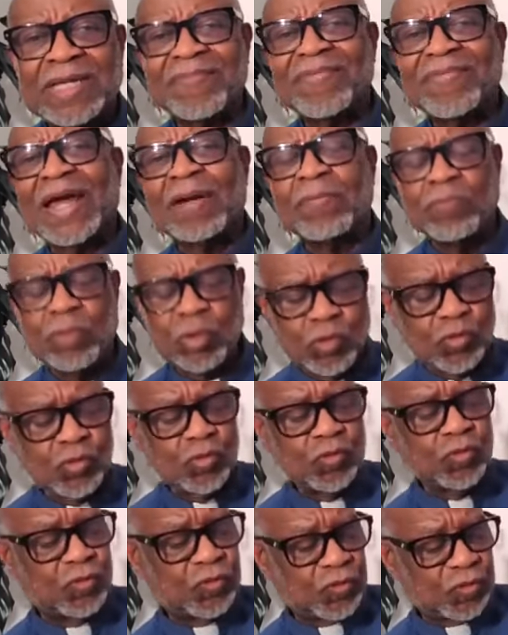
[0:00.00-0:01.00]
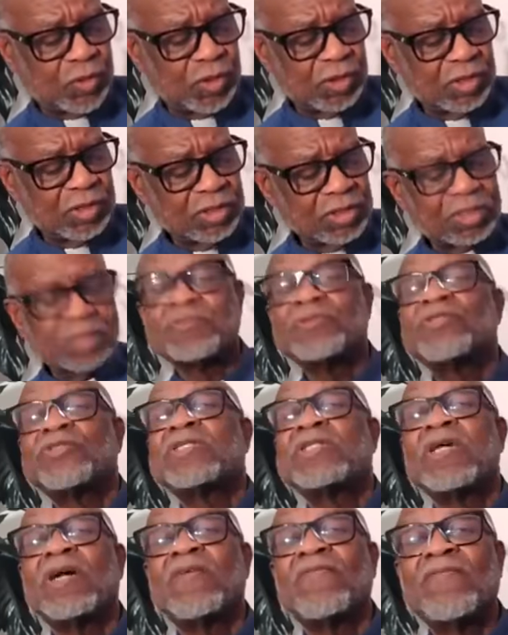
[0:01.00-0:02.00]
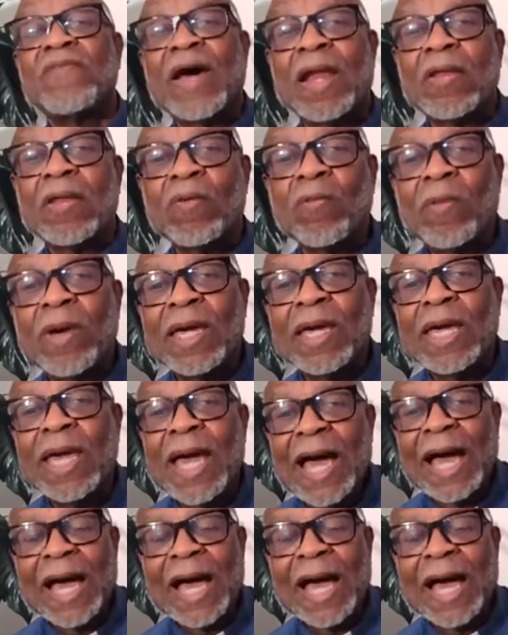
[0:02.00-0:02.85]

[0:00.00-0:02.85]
I've got to move some stuff out of the way.